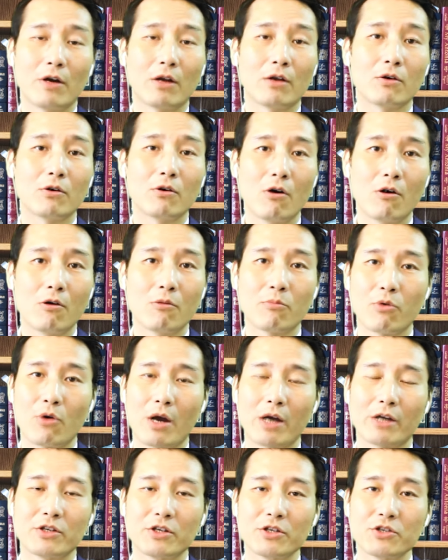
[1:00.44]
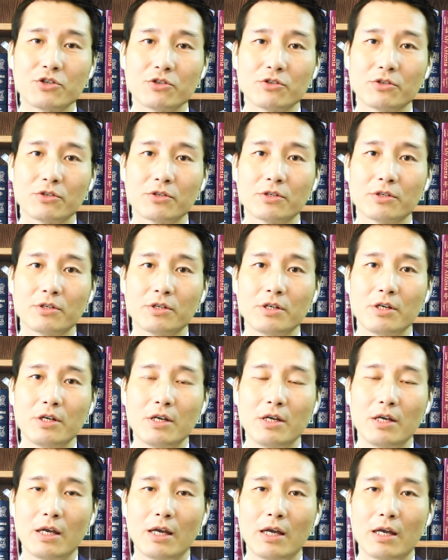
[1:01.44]
Falun Gong practitioner.
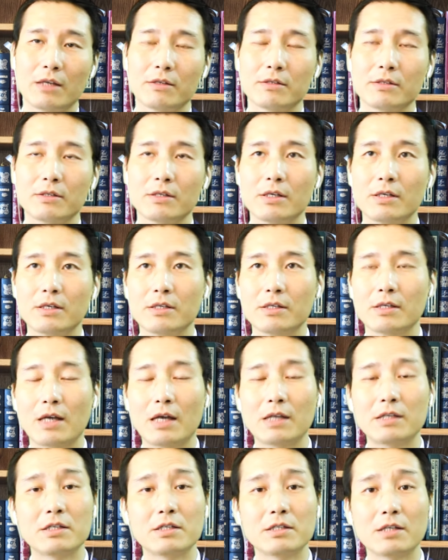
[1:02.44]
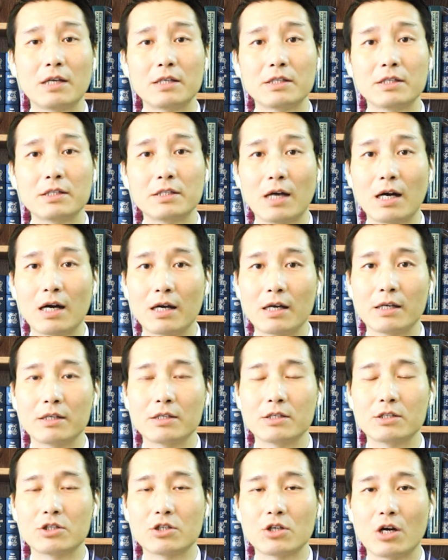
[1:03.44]
And in 1999,
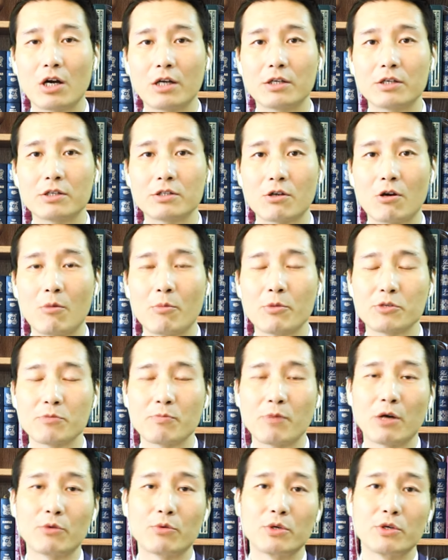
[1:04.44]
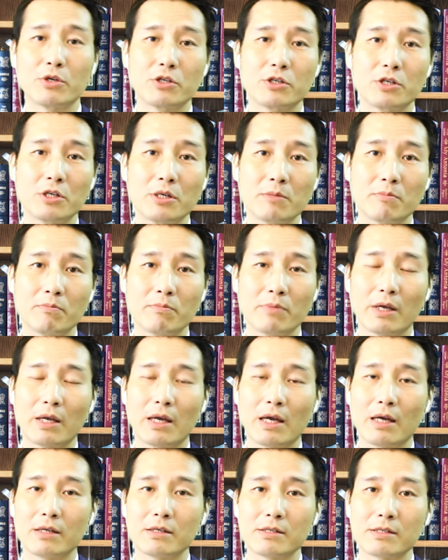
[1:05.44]
Chinese Communist Party regime
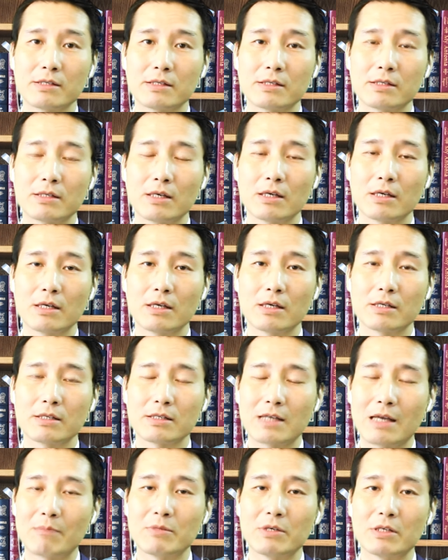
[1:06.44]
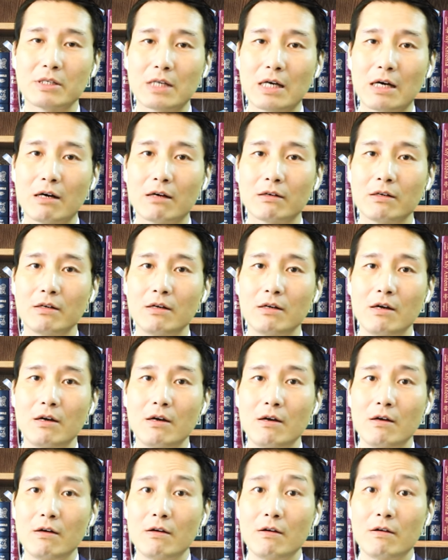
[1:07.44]
began stamping down
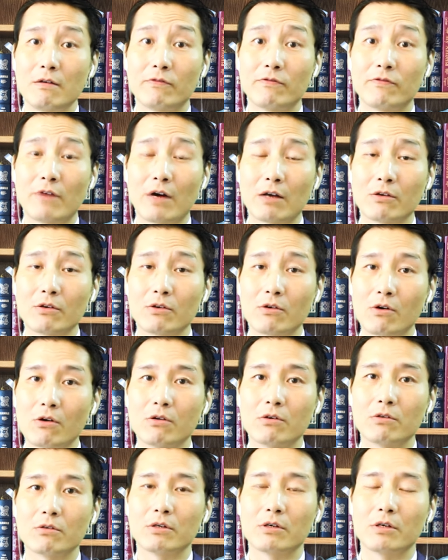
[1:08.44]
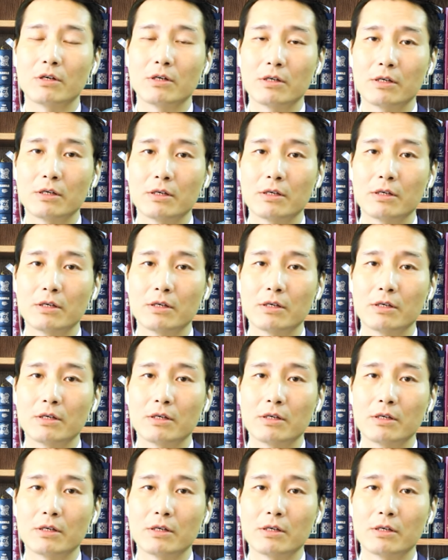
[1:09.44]
Falun Gong